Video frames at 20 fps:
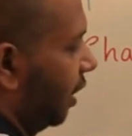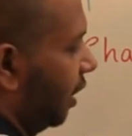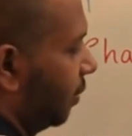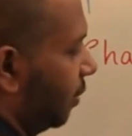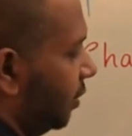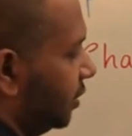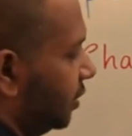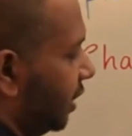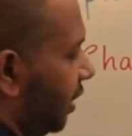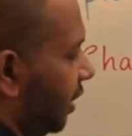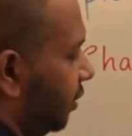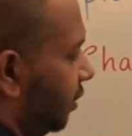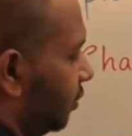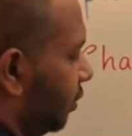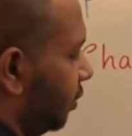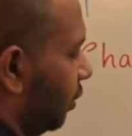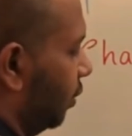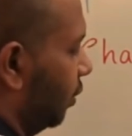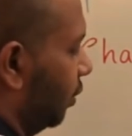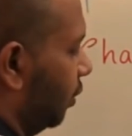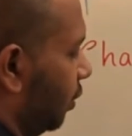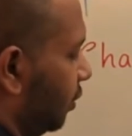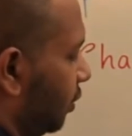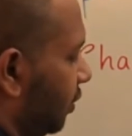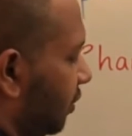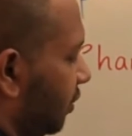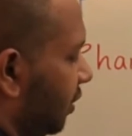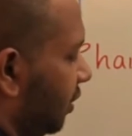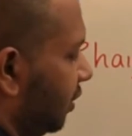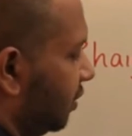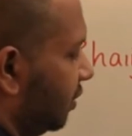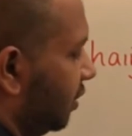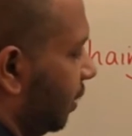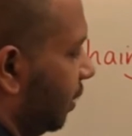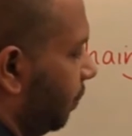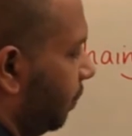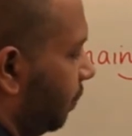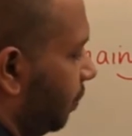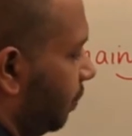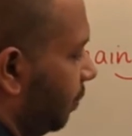carbon chain. So this is
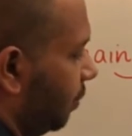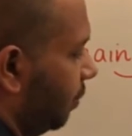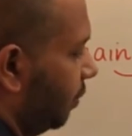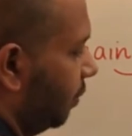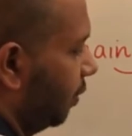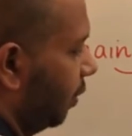the